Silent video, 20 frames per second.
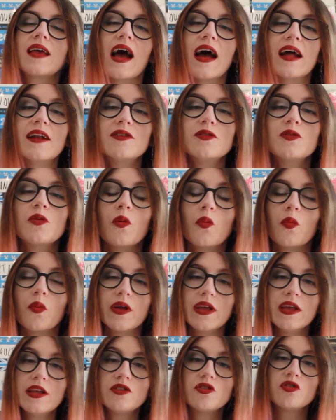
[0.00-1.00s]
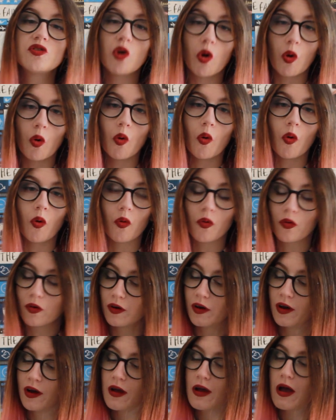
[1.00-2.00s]
can we
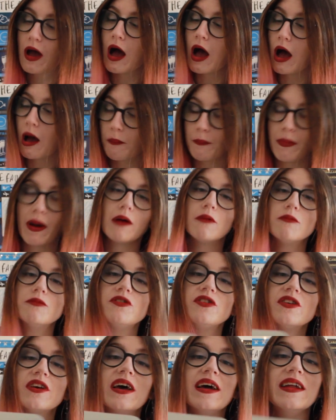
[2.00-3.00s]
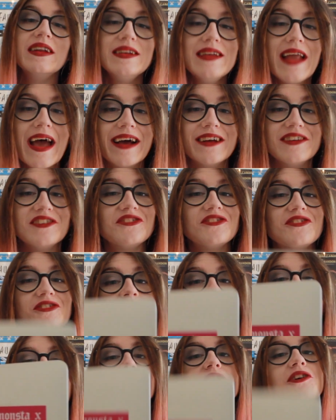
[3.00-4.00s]
talk about Inej
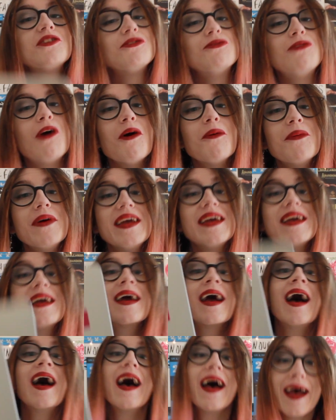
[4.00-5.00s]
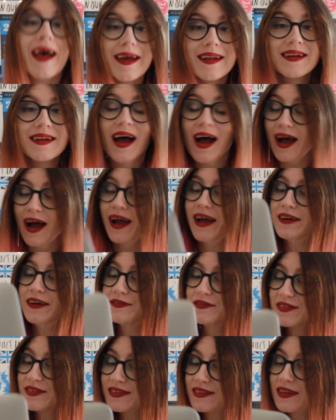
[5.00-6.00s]
throwing her
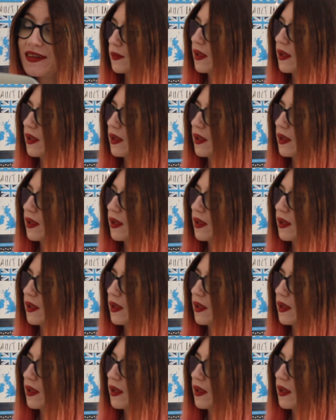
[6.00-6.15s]
knives?